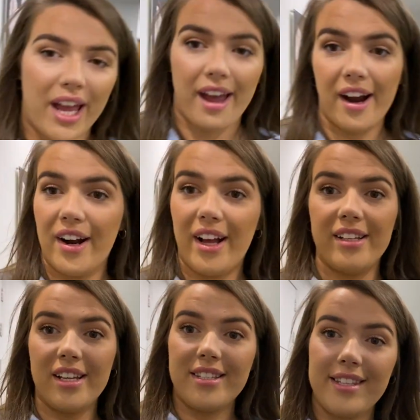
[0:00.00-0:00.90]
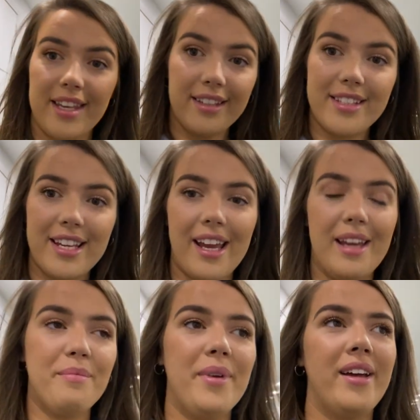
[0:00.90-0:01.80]
care and the sales
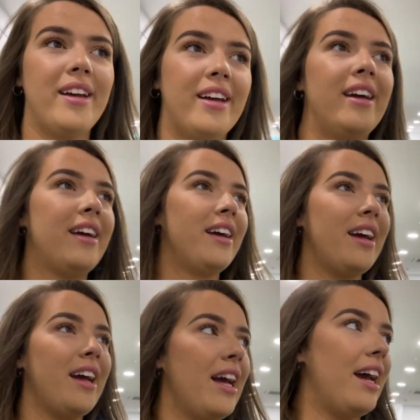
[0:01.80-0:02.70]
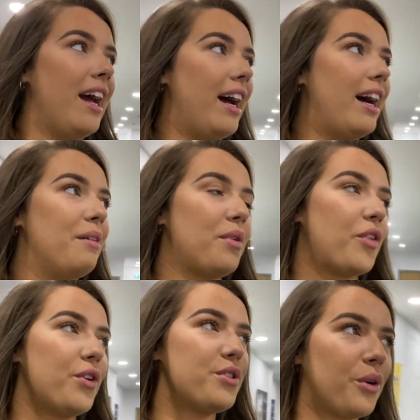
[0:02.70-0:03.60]
team.
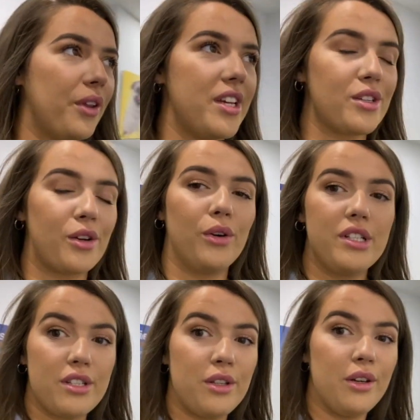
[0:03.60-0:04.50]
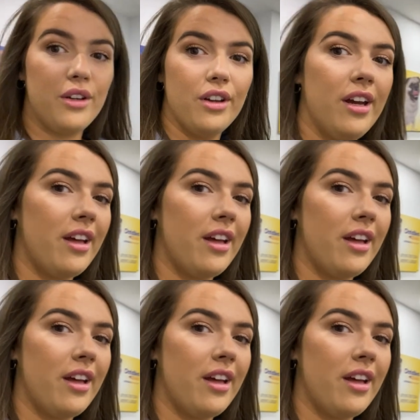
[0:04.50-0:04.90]
We've also got these gorgeous new